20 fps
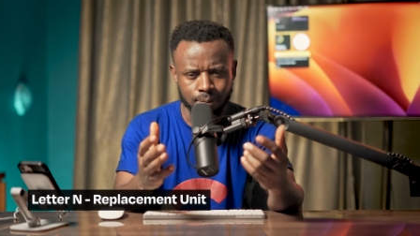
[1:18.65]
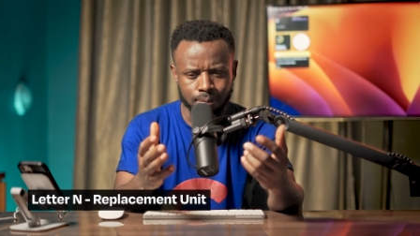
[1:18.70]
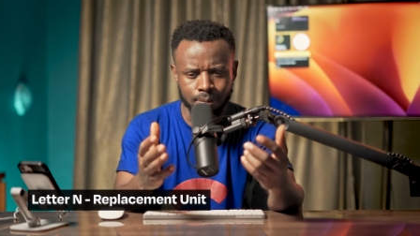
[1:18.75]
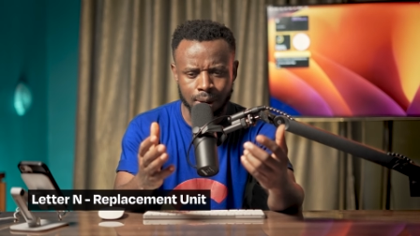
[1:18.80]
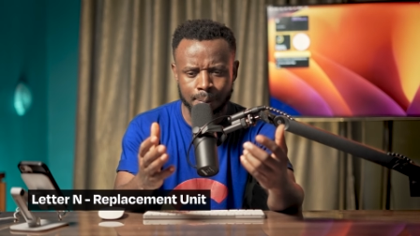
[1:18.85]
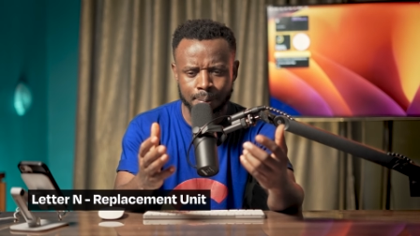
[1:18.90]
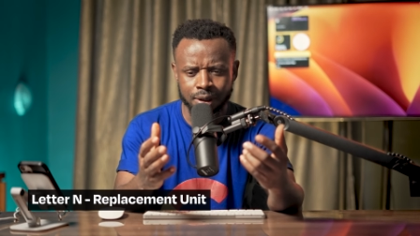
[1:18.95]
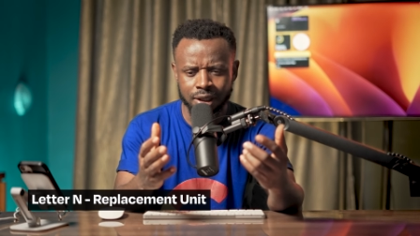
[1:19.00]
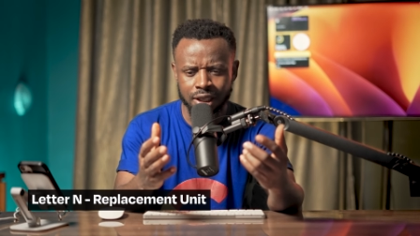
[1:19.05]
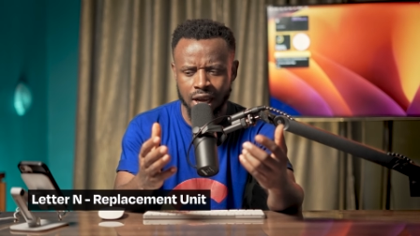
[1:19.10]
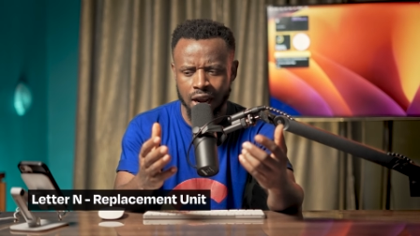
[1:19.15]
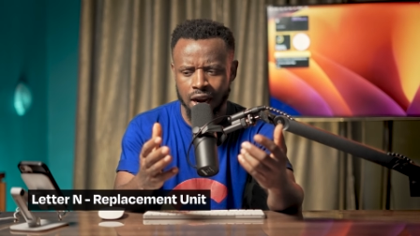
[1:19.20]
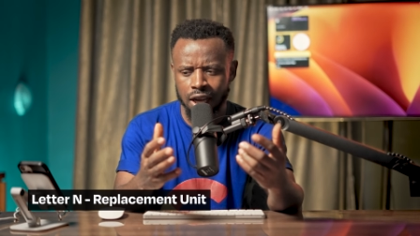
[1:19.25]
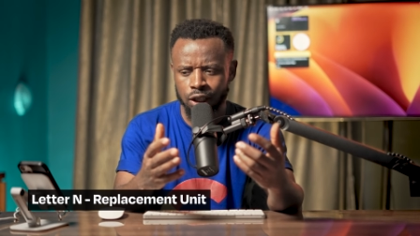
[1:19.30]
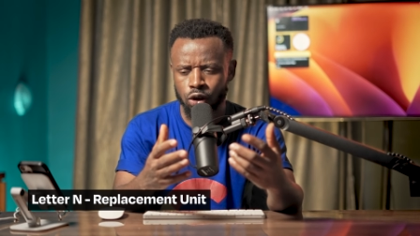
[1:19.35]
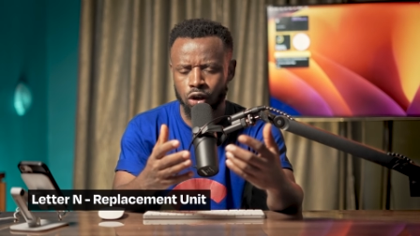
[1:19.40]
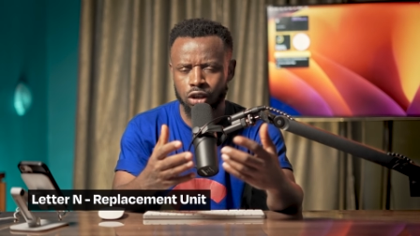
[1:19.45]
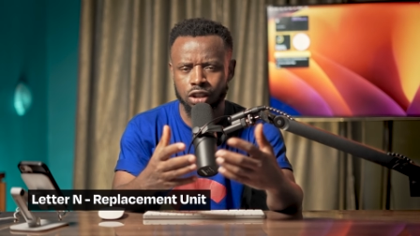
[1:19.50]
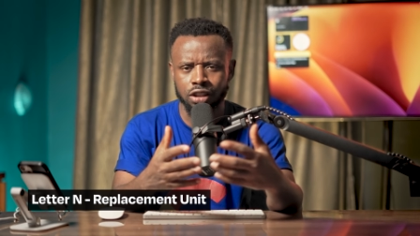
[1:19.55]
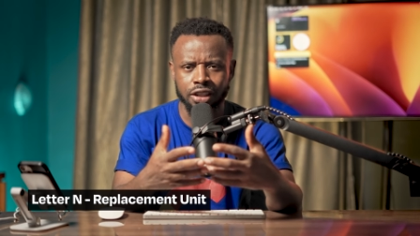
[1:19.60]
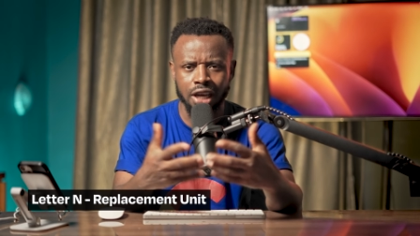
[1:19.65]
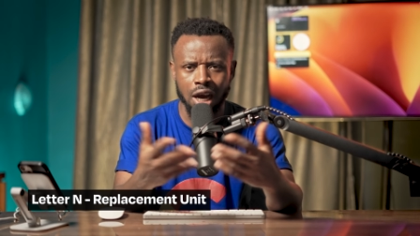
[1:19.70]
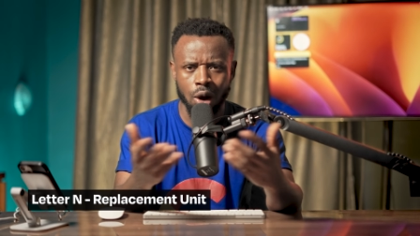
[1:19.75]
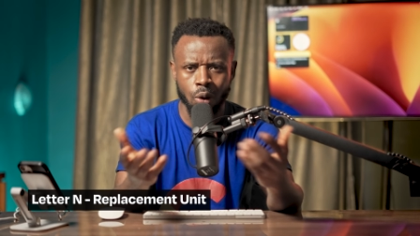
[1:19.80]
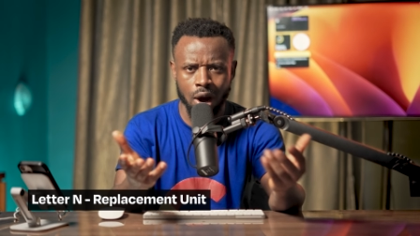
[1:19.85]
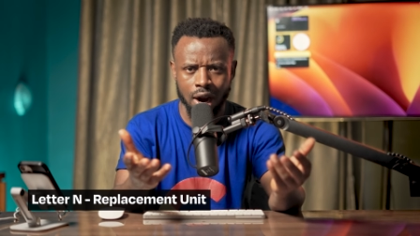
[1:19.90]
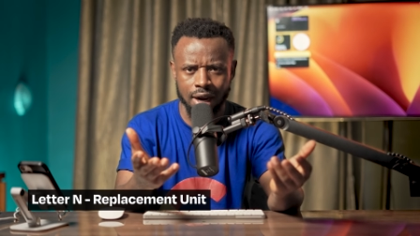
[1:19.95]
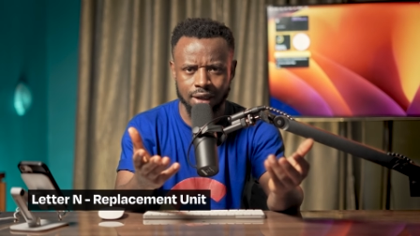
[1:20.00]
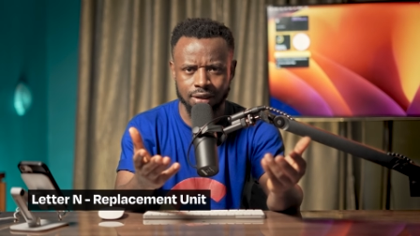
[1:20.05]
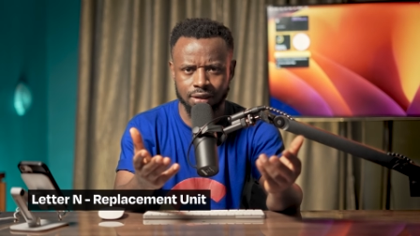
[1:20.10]
Maybe the electronics get a
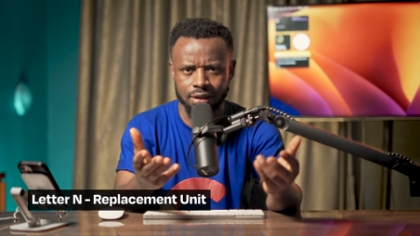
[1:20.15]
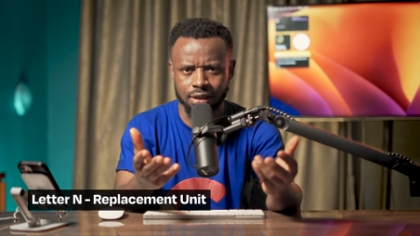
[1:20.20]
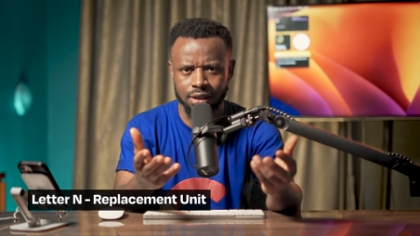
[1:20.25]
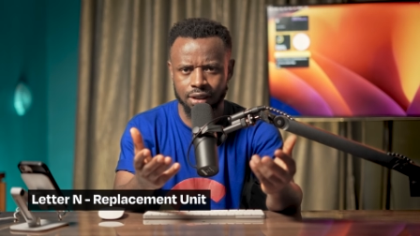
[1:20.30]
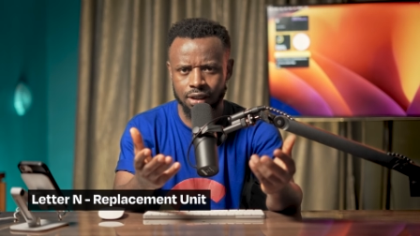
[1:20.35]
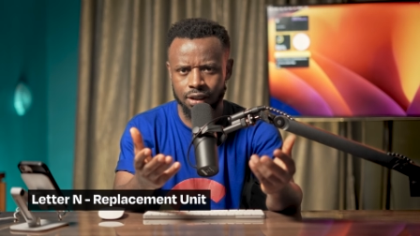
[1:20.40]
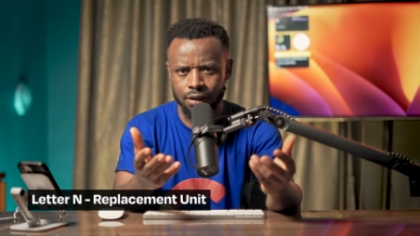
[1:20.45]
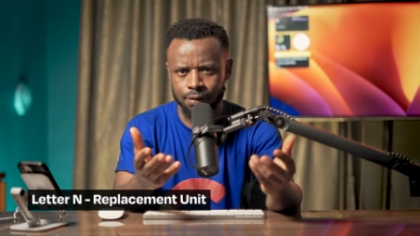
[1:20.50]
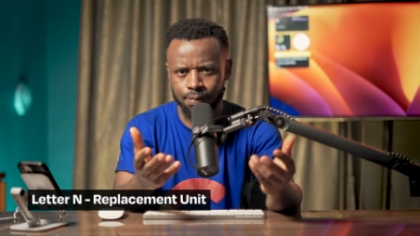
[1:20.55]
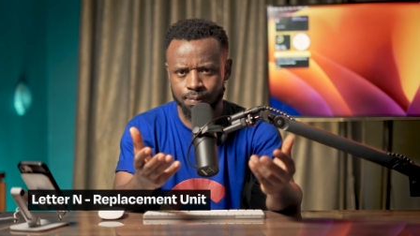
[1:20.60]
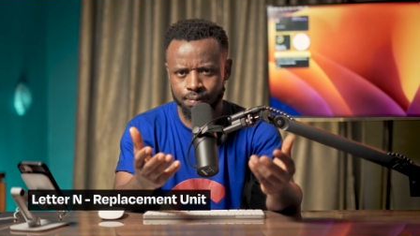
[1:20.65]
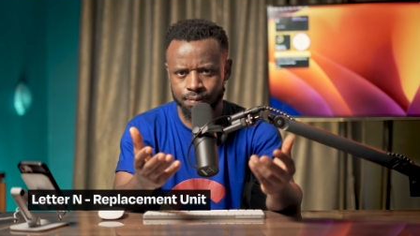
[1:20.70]
warranty.